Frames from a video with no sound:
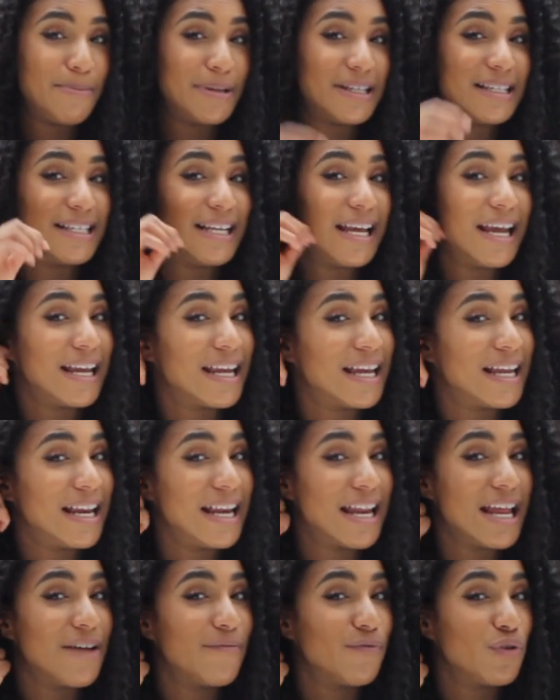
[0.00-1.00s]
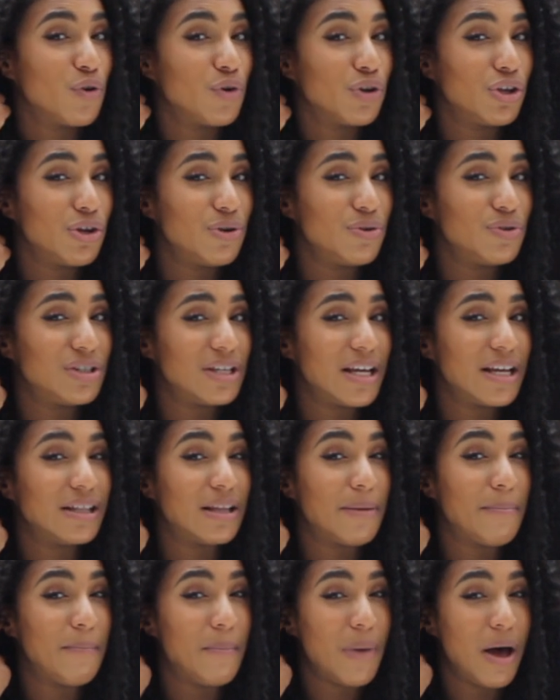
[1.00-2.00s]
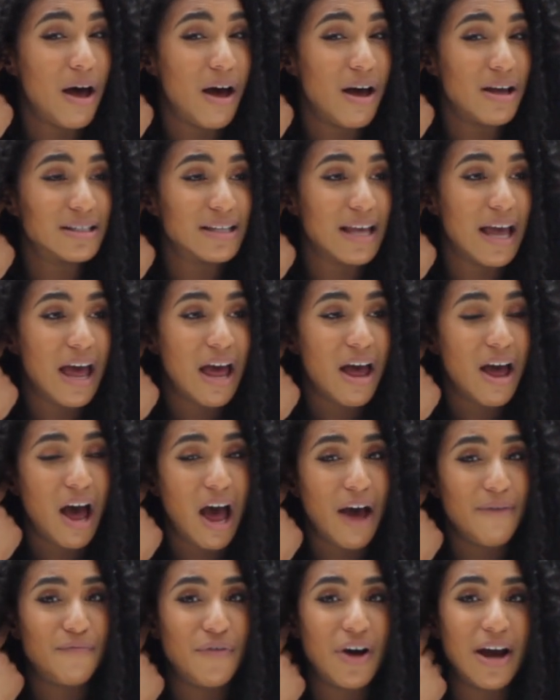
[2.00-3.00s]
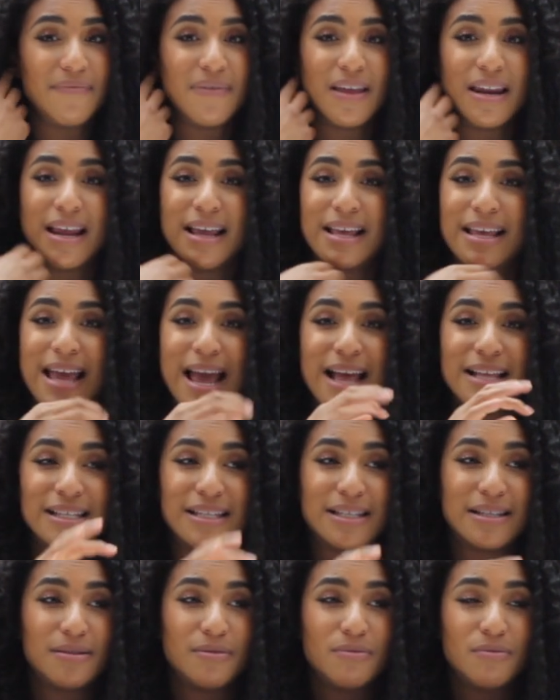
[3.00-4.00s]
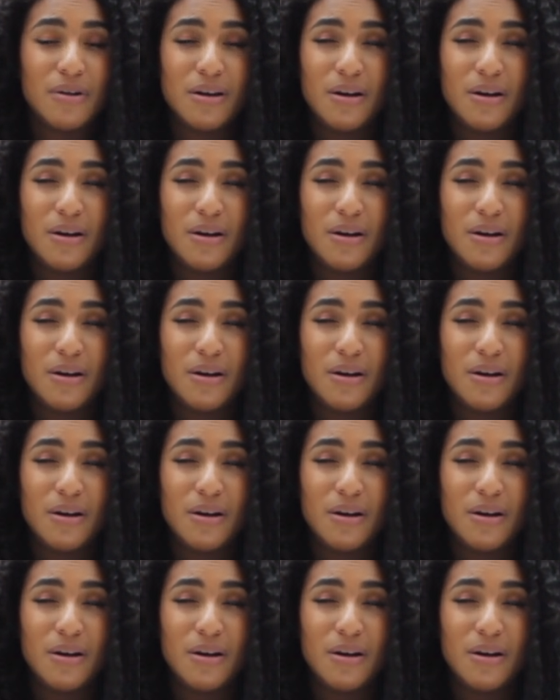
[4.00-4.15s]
particularly if you're using the mask. I find that it gets